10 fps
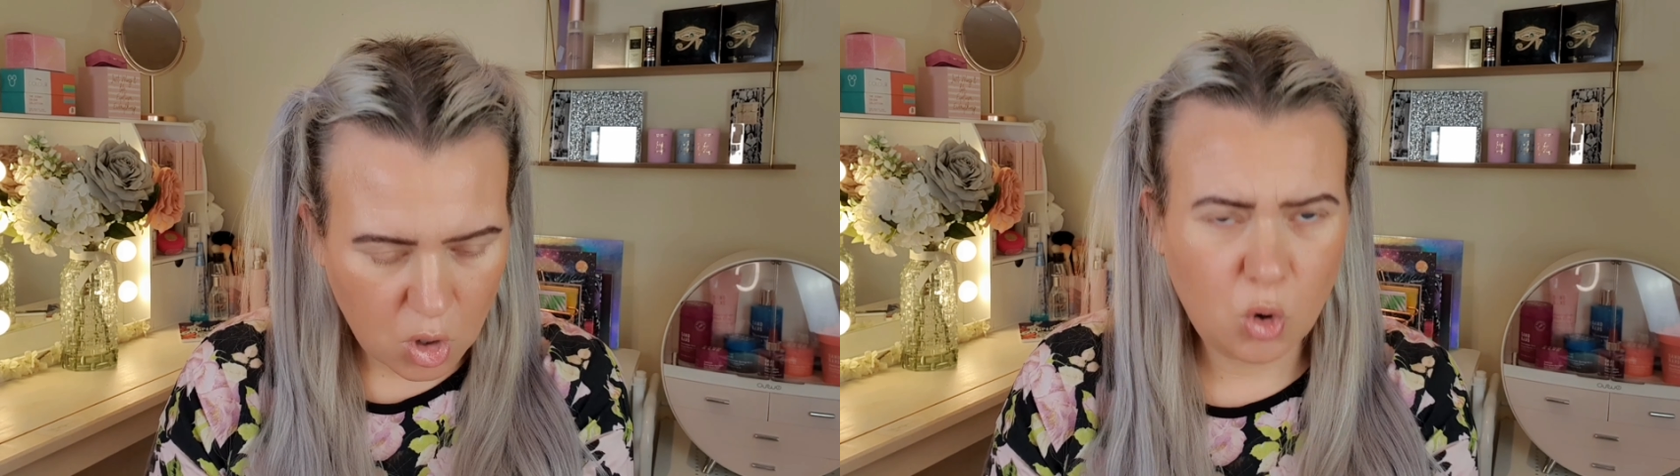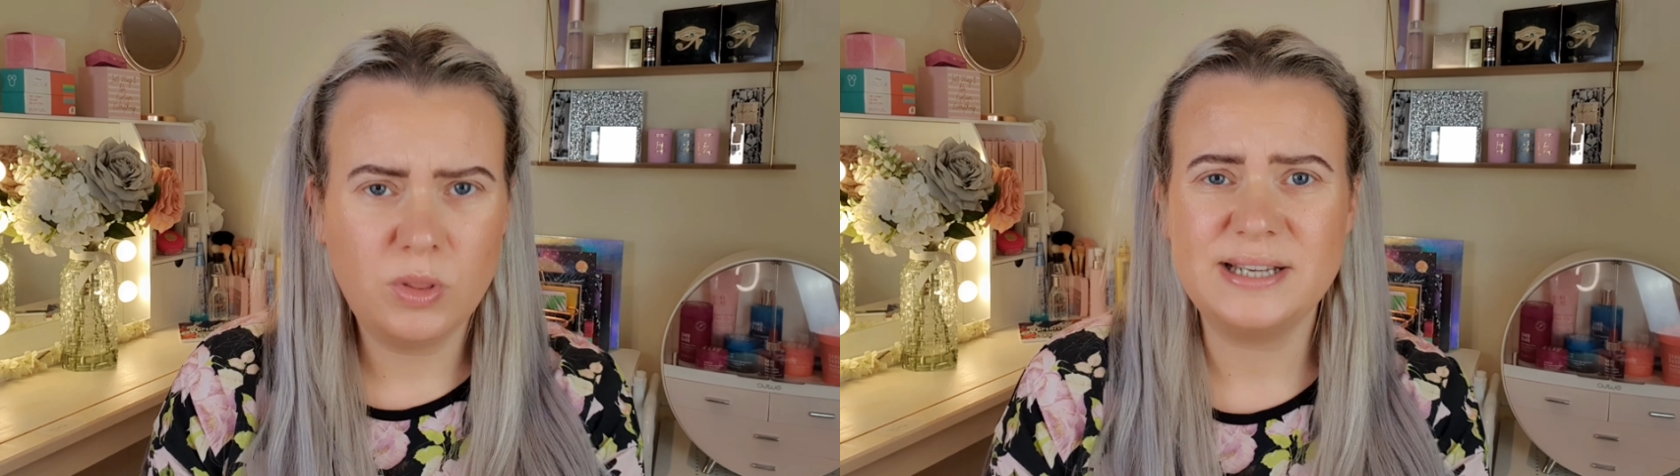
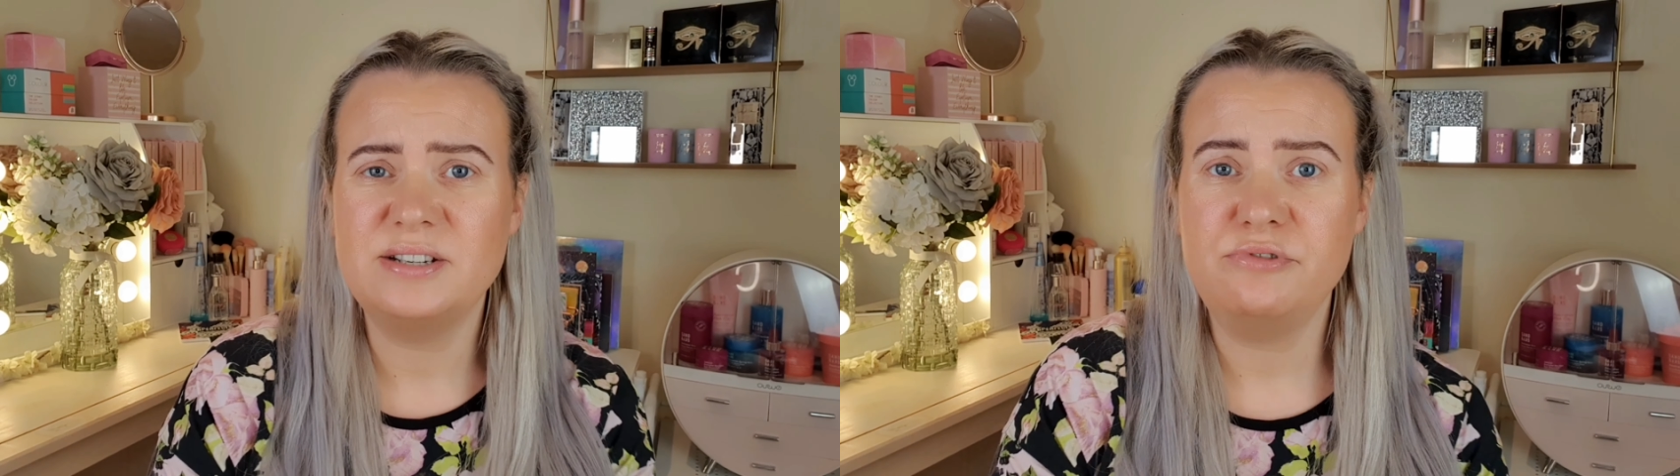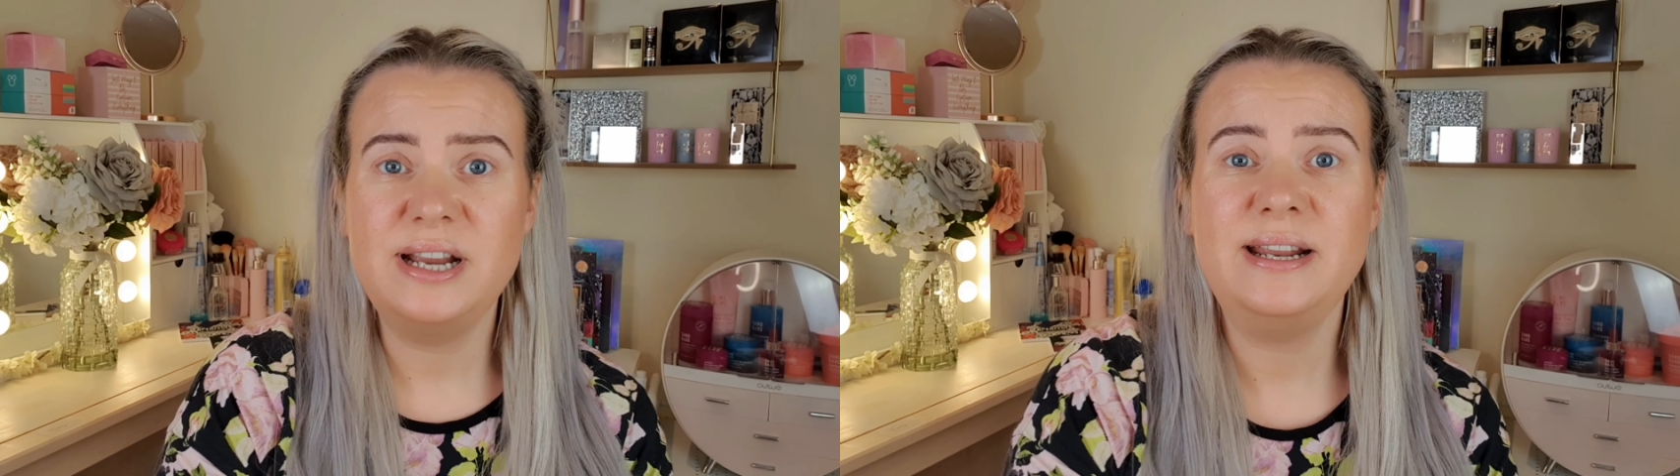Oh,
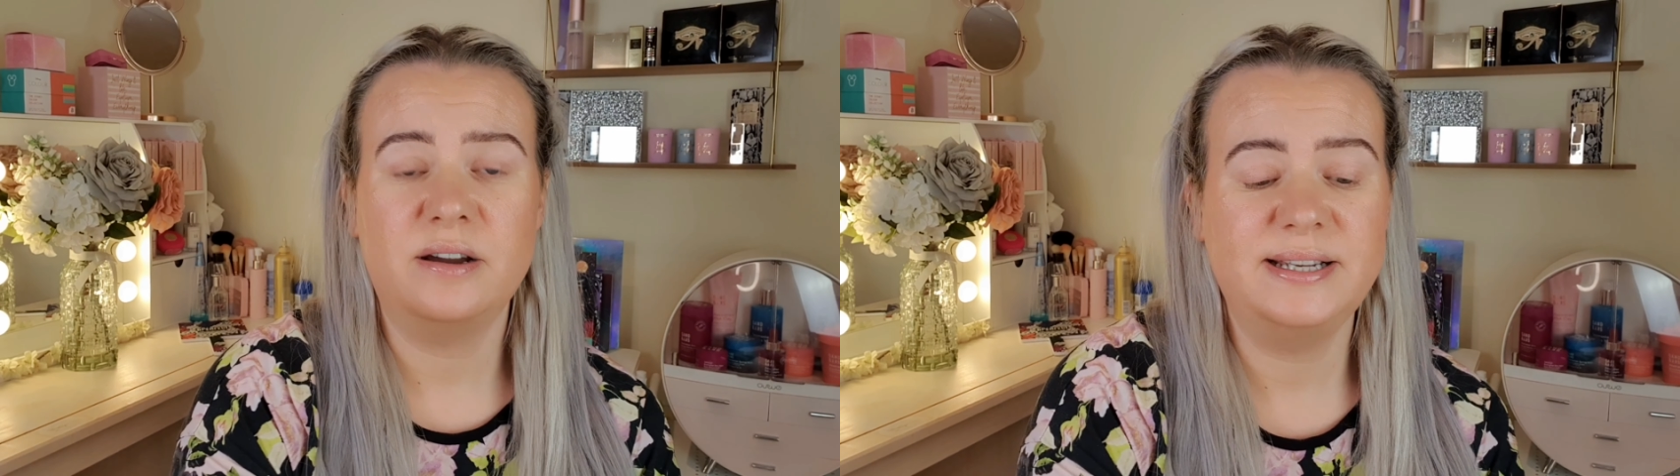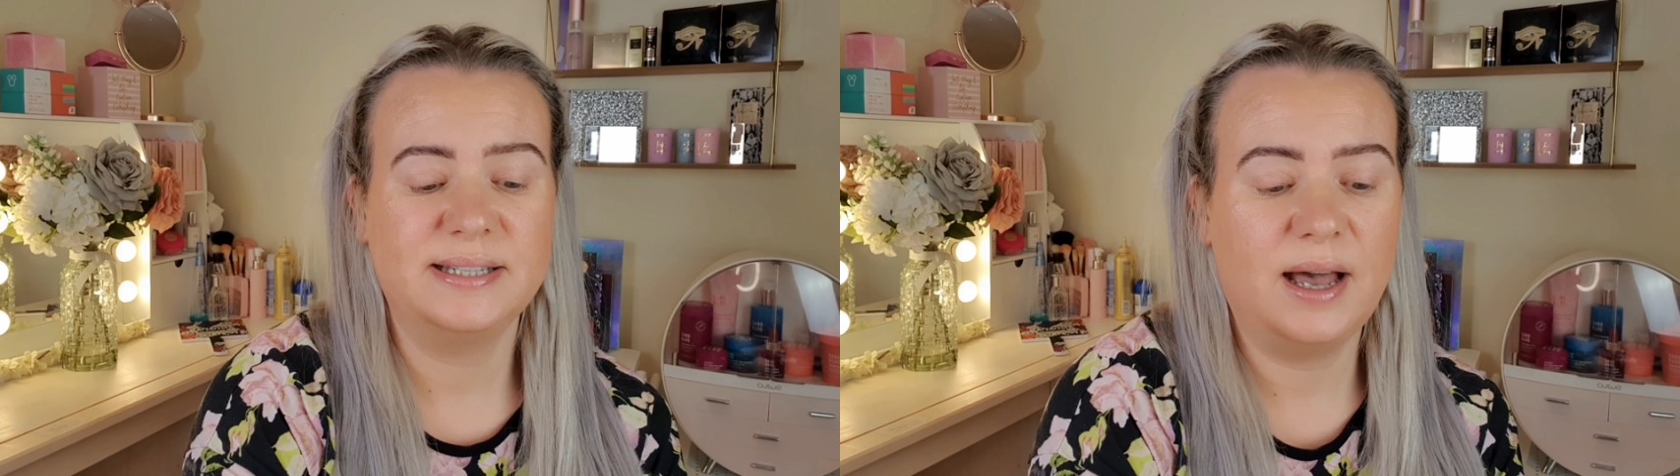that's a really
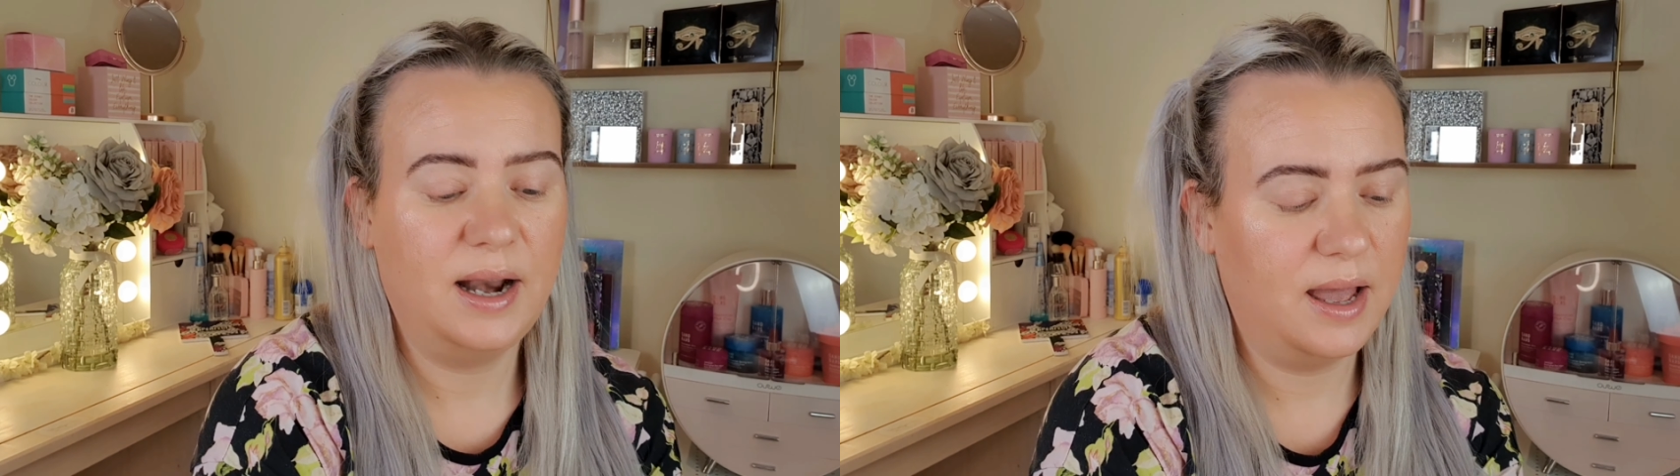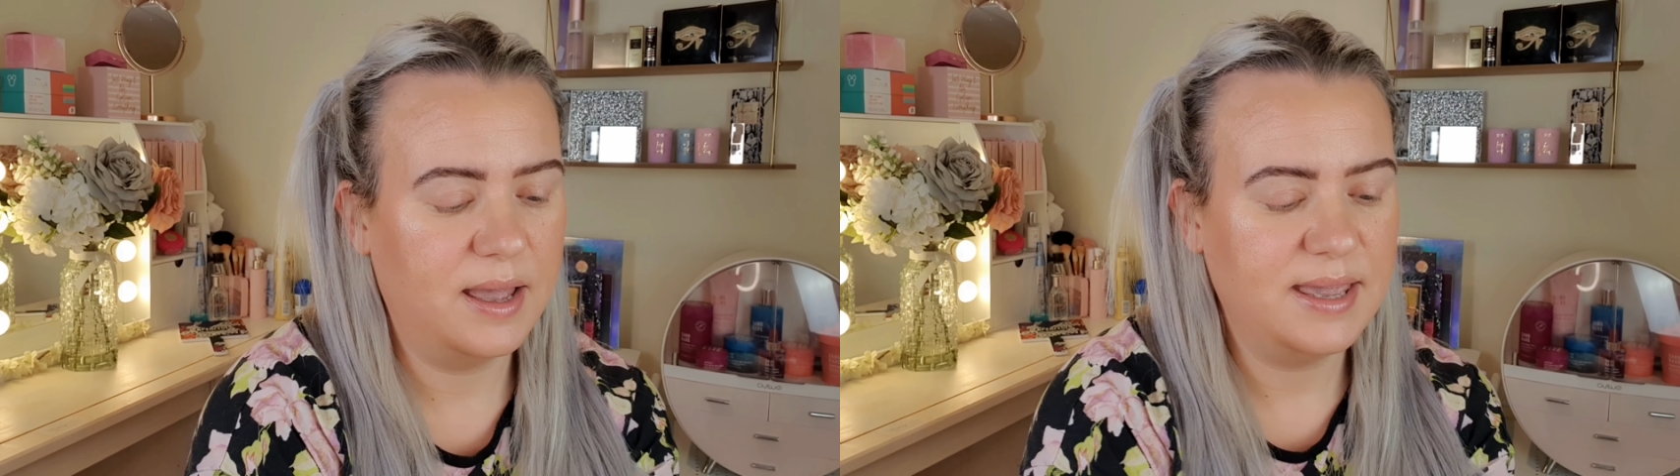nice
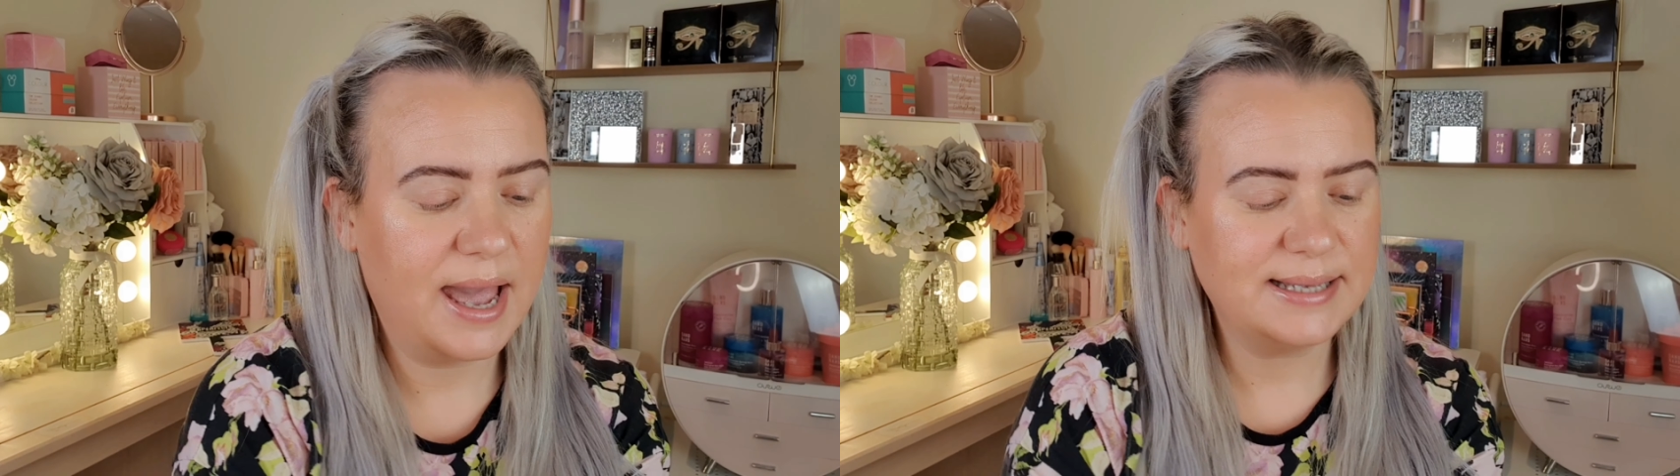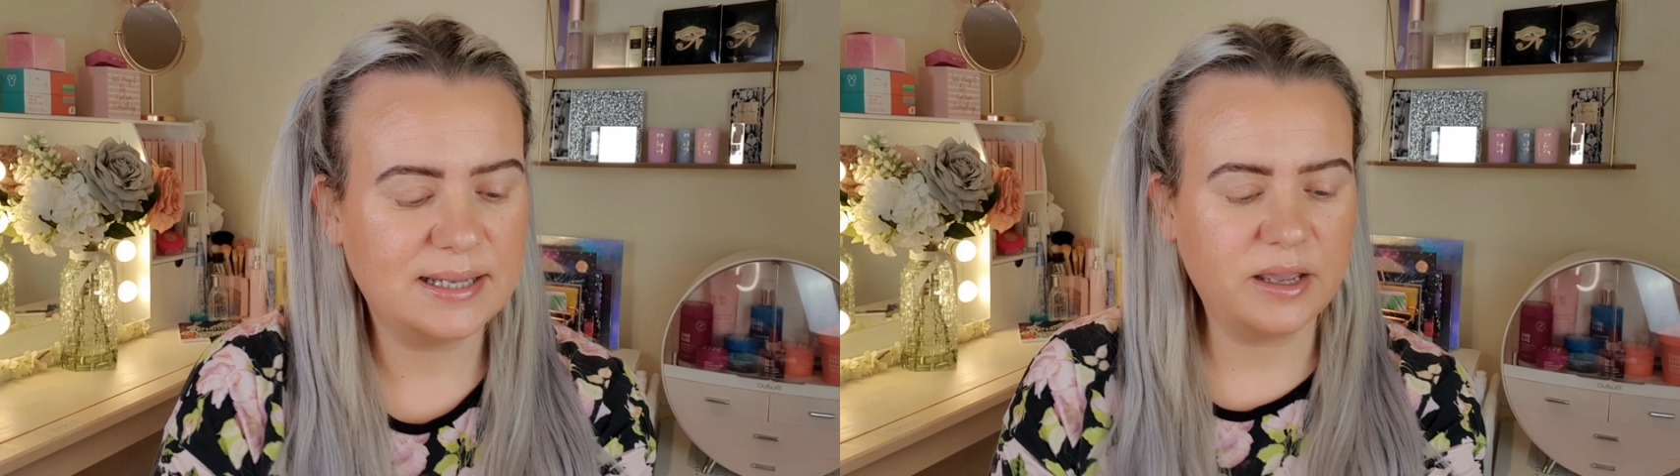colour.
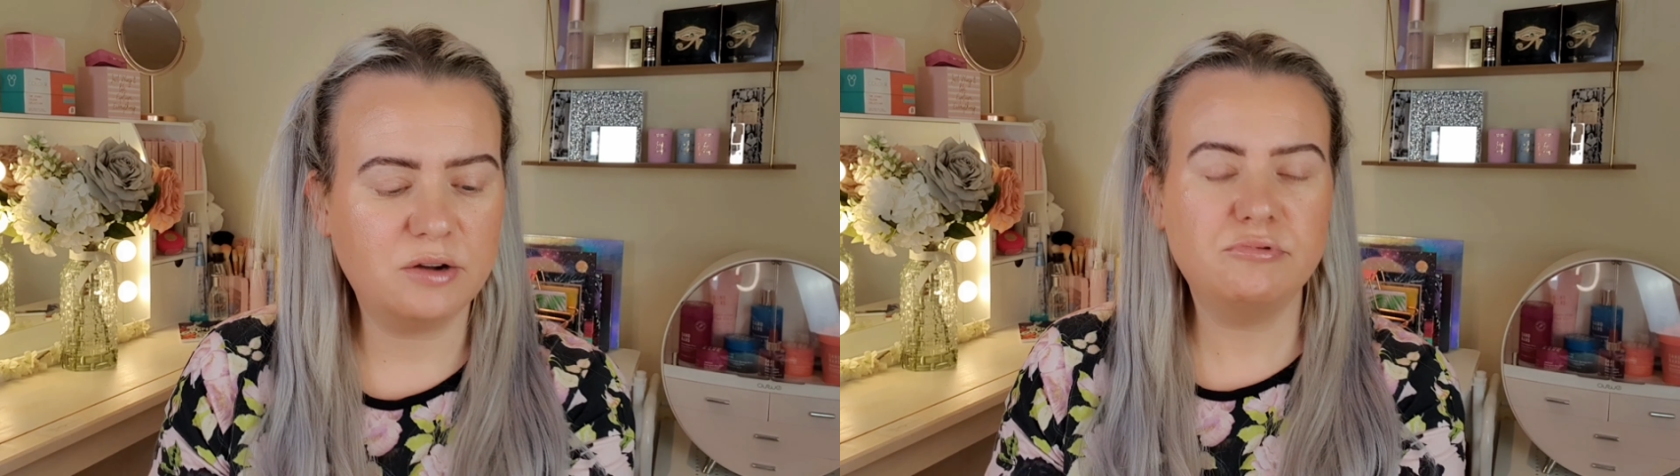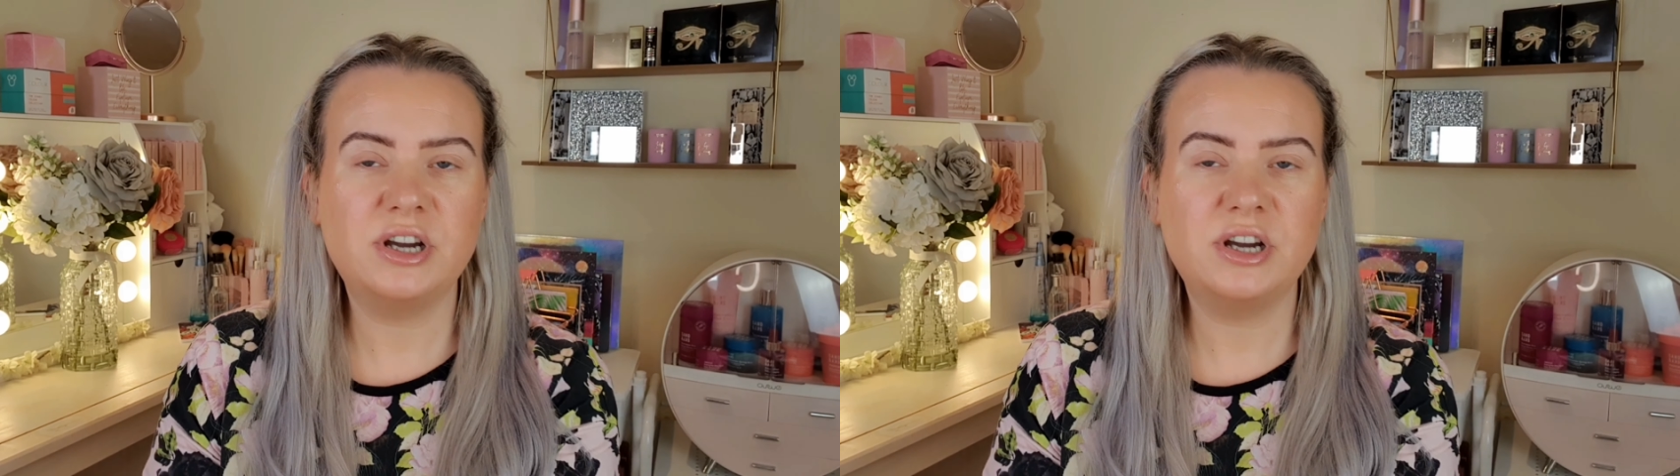Yeah, it's like a